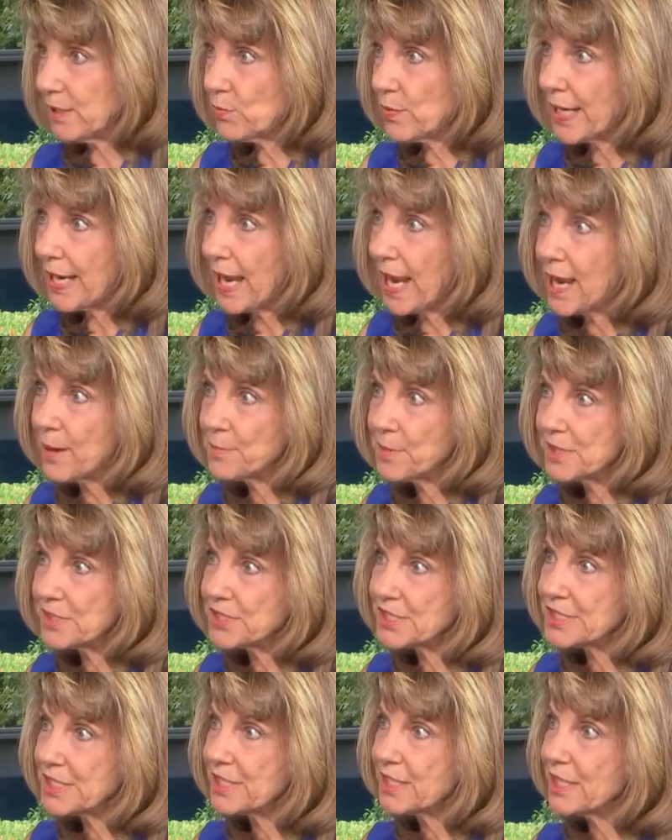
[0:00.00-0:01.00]
what
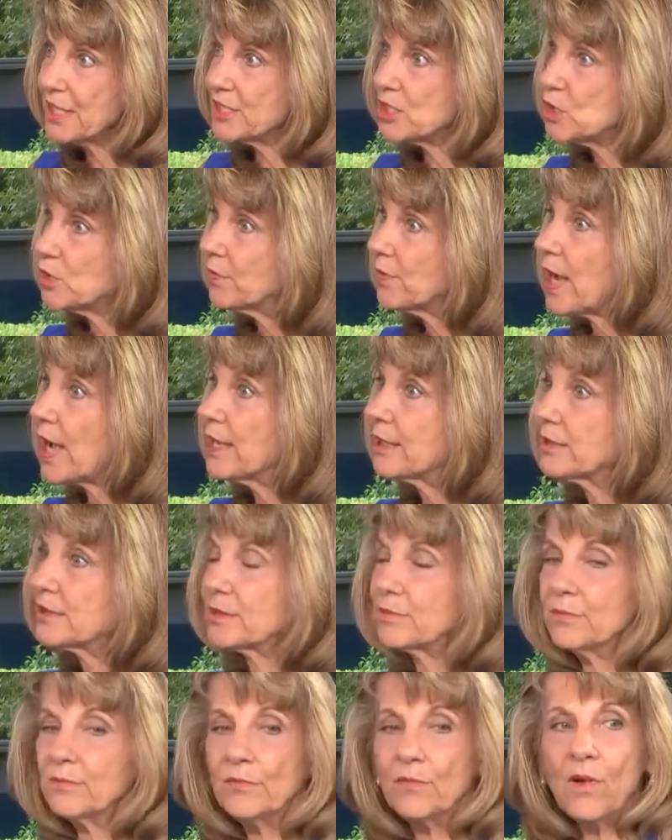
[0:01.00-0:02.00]
happens is you've got
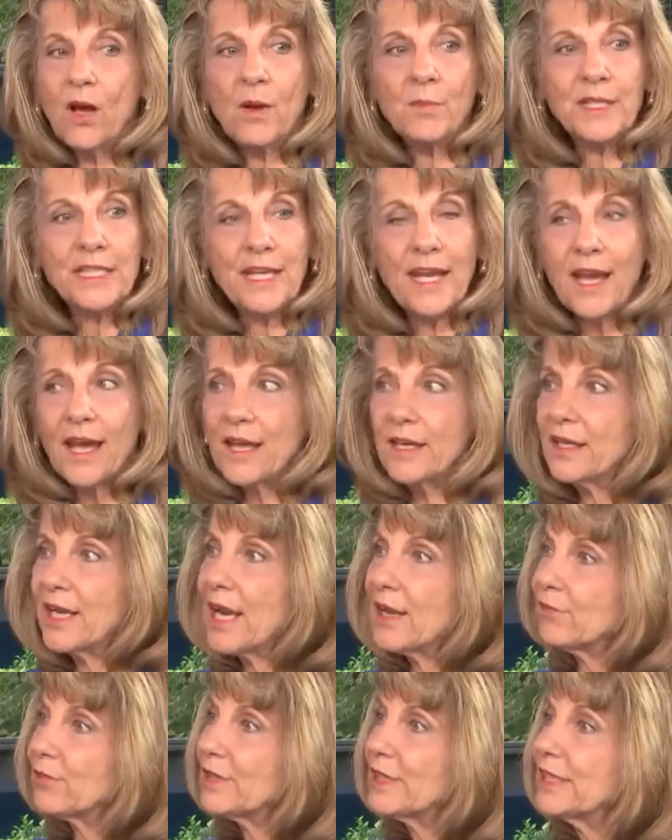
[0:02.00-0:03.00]
mom and dad
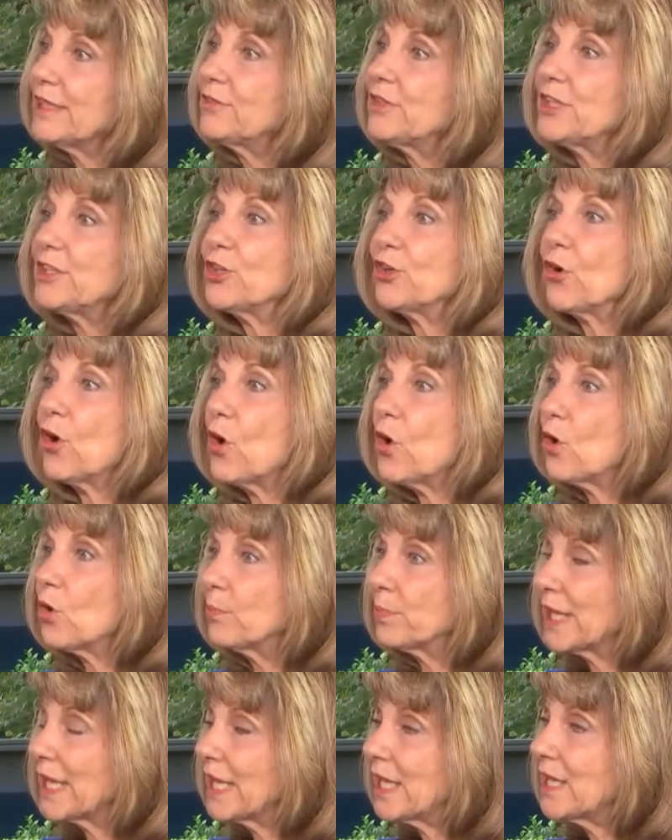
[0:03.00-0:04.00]
have lived in their
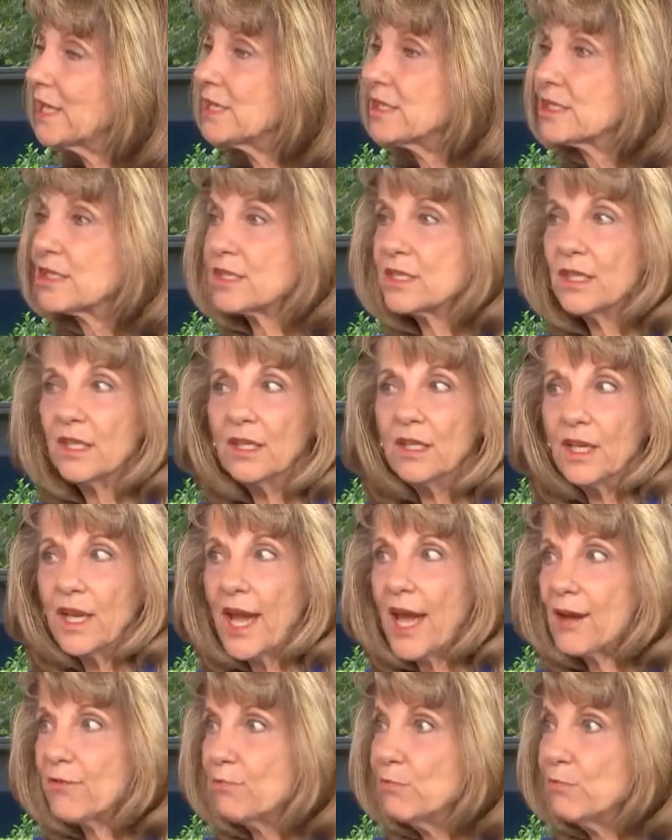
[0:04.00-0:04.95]
home, kids have